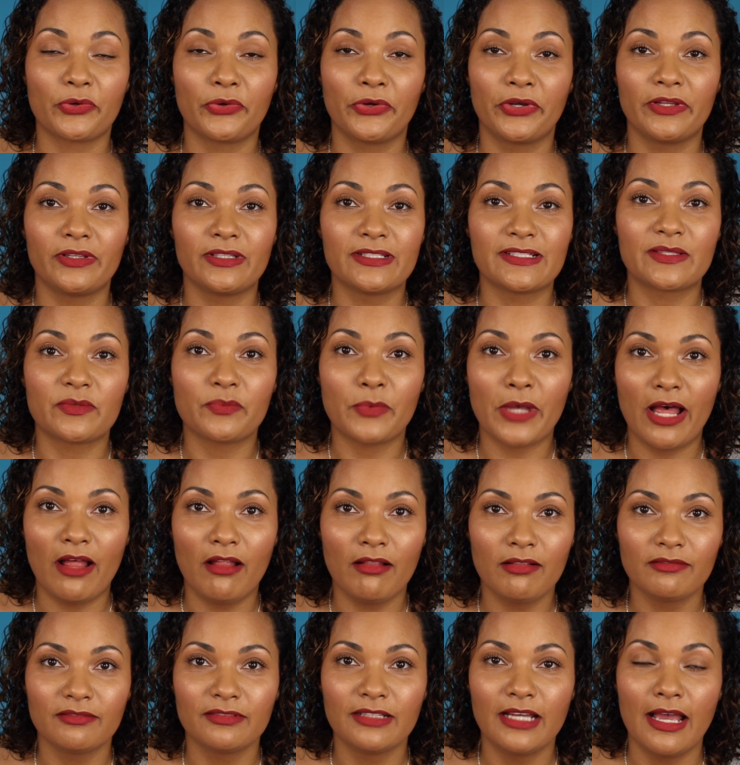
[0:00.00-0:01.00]
oil as
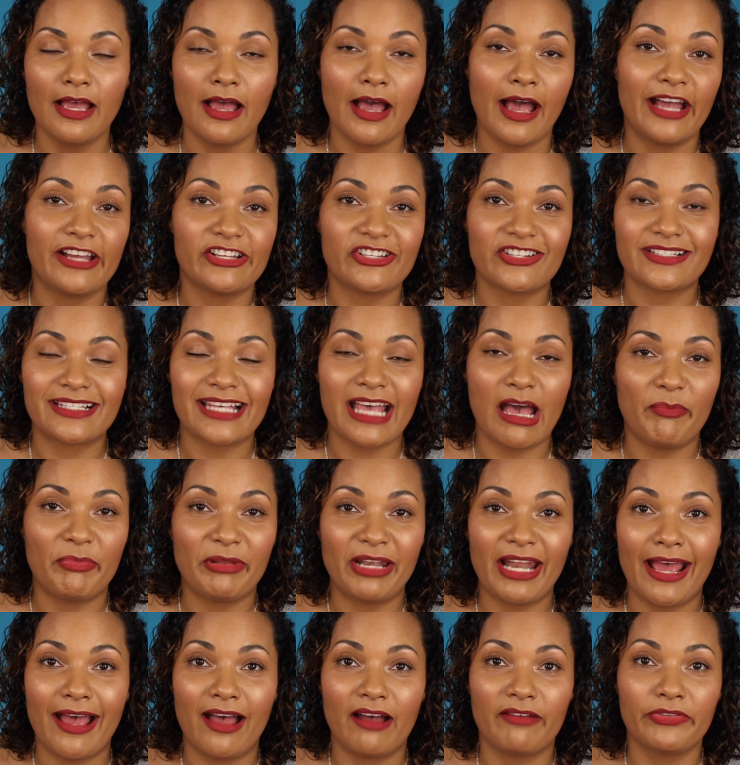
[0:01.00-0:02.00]
well. I just happen
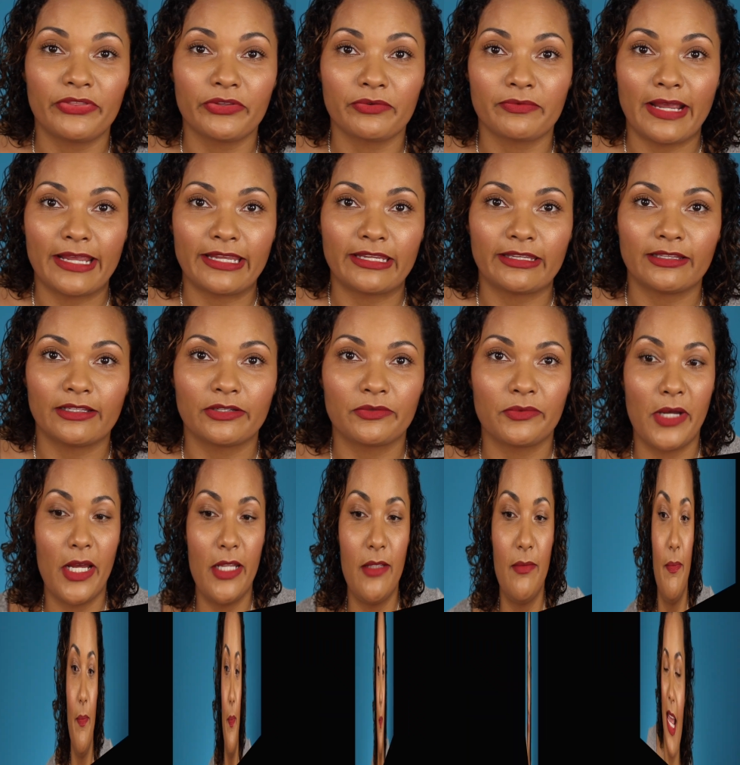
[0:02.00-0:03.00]
to have the regular
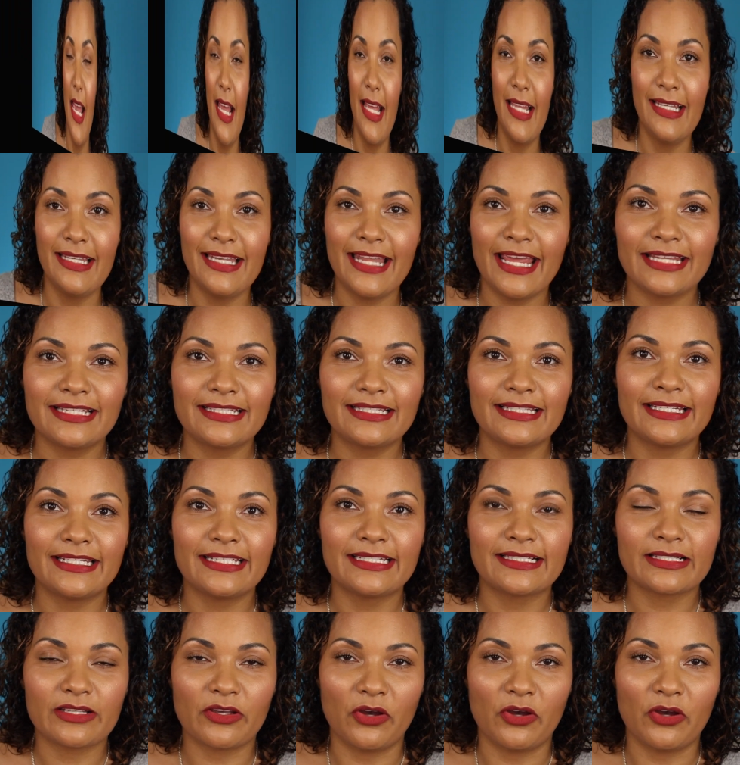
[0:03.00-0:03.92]
one. Next is